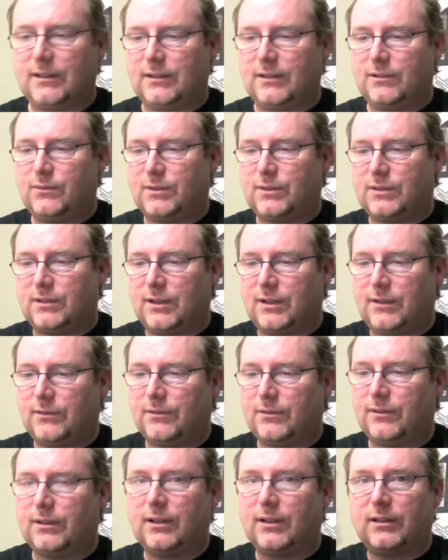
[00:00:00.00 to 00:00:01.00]
twist off.
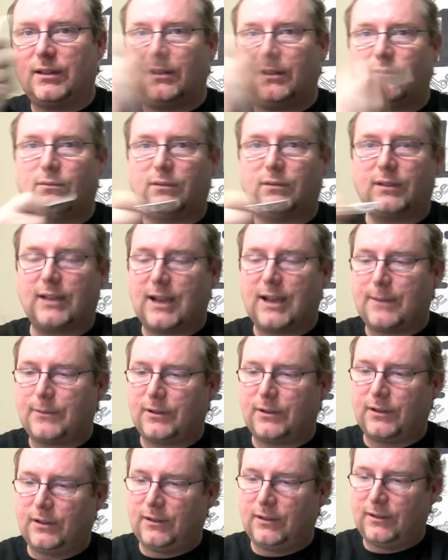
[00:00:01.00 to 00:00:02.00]
So I got the old
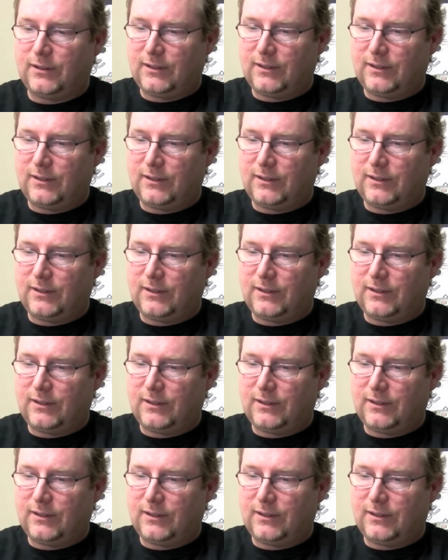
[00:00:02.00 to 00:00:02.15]
capper here.